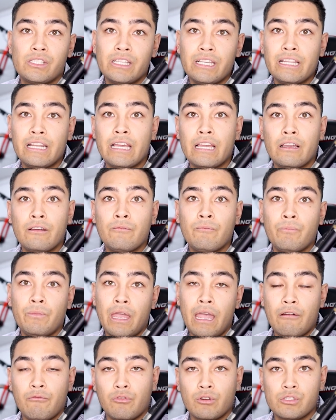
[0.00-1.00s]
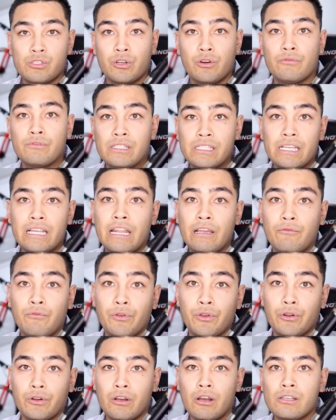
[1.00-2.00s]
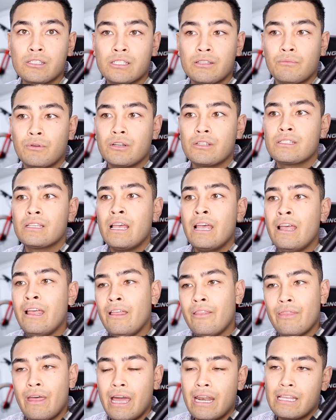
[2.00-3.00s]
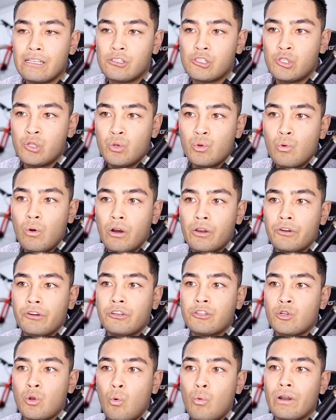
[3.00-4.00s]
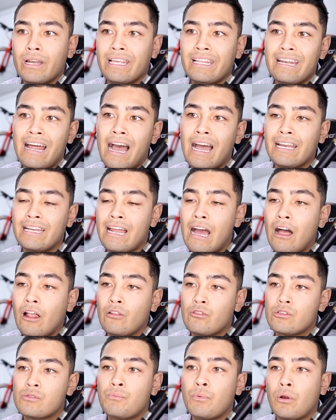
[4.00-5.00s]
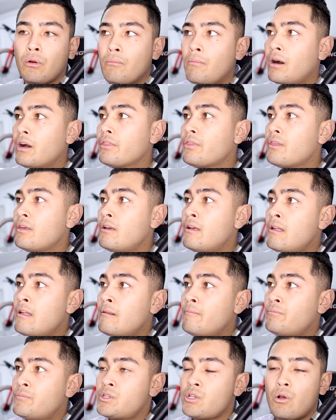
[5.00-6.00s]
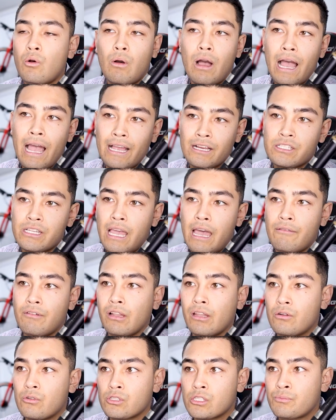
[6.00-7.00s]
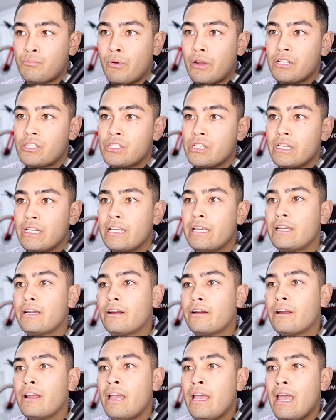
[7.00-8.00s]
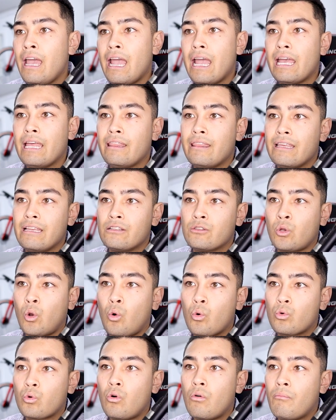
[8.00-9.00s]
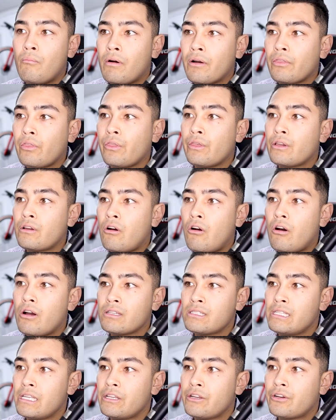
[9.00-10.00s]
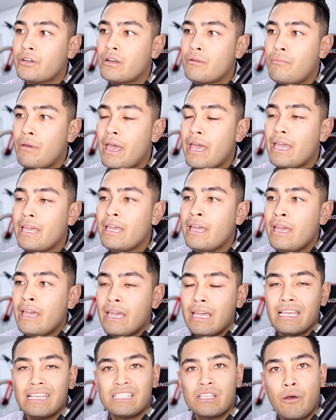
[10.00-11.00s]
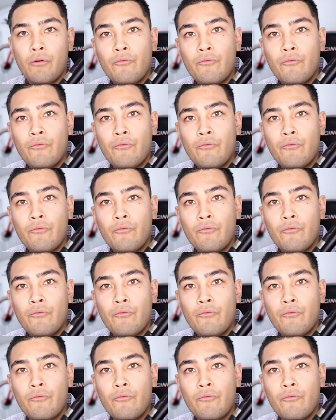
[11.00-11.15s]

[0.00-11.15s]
seating, have reserved seating for your customers, that is two hundred twenty-nine dollars per month. So I actually have a little spreadsheet here, and the total monthly cost that you're going to pay is